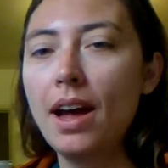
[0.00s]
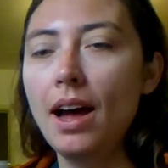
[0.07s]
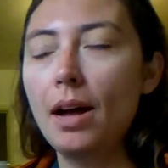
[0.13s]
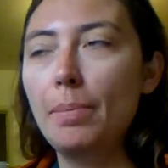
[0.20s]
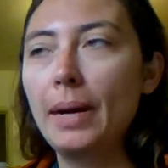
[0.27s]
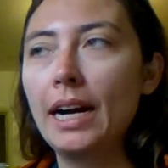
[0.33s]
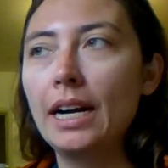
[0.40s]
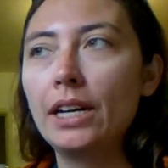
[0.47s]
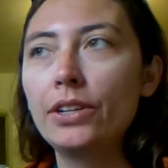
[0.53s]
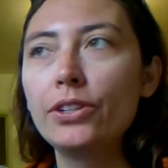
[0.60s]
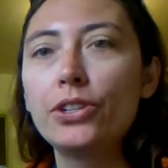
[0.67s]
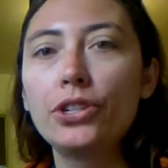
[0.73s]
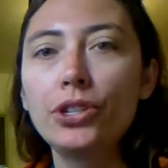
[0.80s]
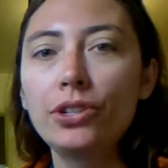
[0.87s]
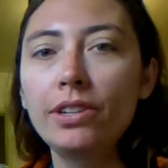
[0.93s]

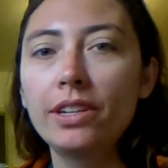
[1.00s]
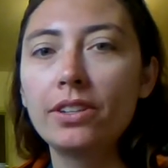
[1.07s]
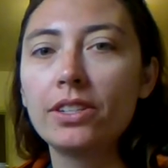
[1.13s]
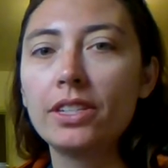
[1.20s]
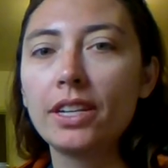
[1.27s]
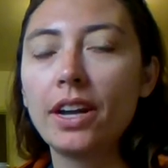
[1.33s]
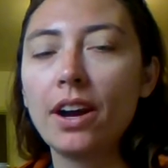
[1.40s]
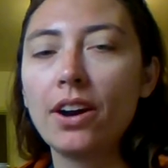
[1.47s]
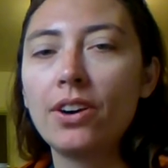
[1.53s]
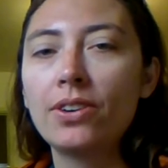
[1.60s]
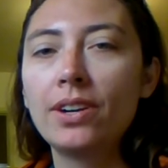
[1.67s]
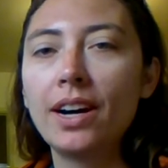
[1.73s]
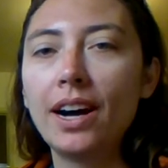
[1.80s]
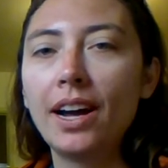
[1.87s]
About 2 years ago,